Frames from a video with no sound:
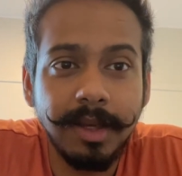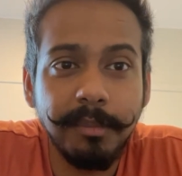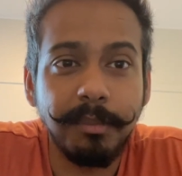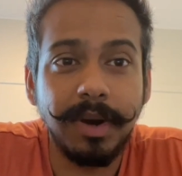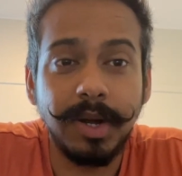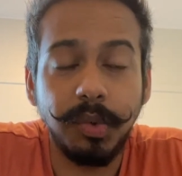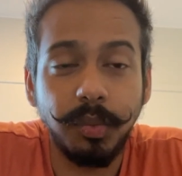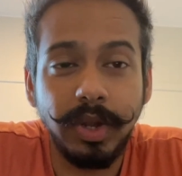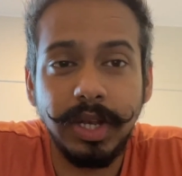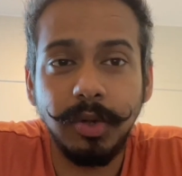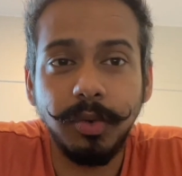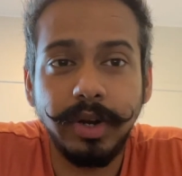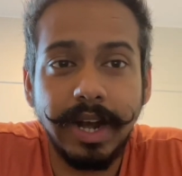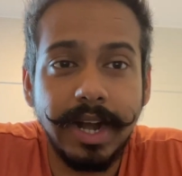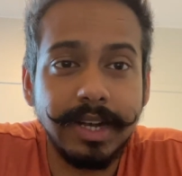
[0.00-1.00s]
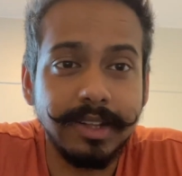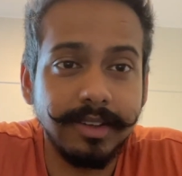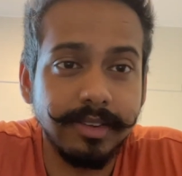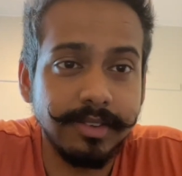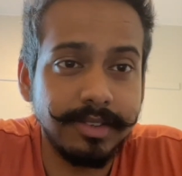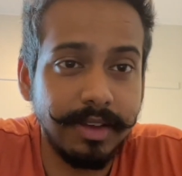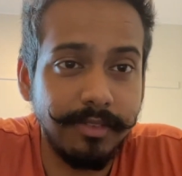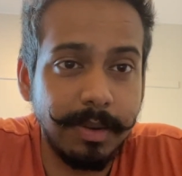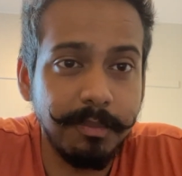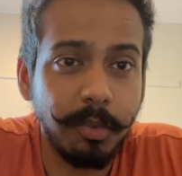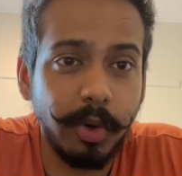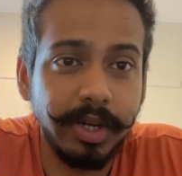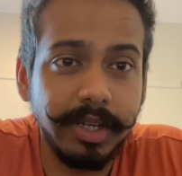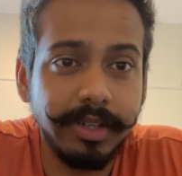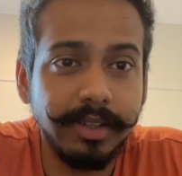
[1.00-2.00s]
But when you are at a 7
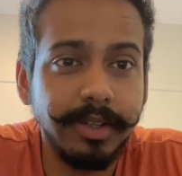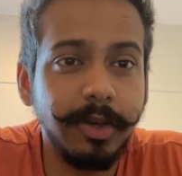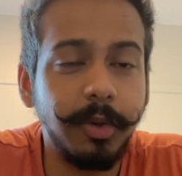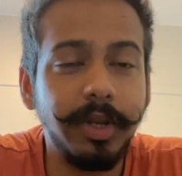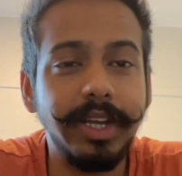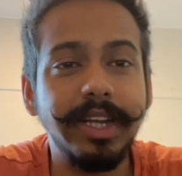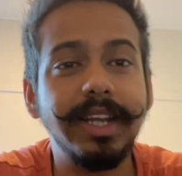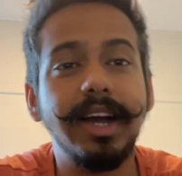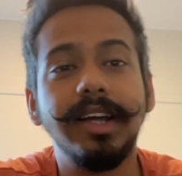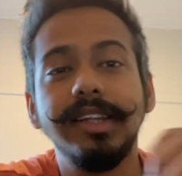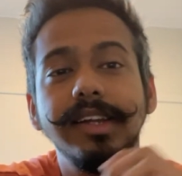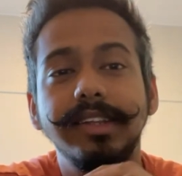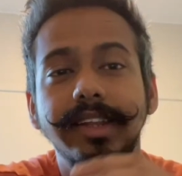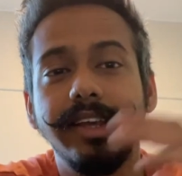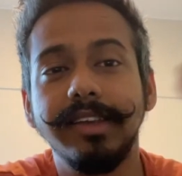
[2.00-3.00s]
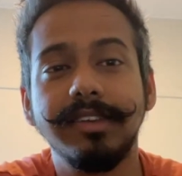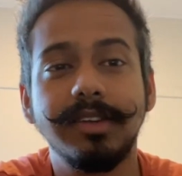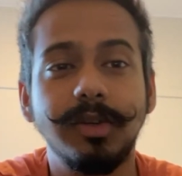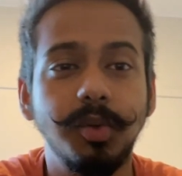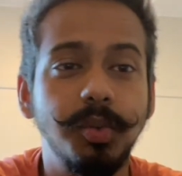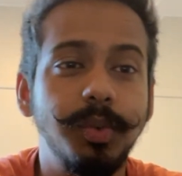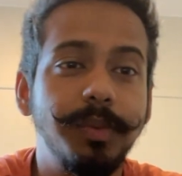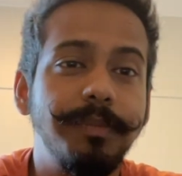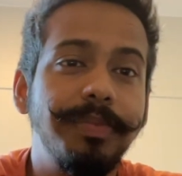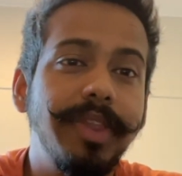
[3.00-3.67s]
pointer, you need other things to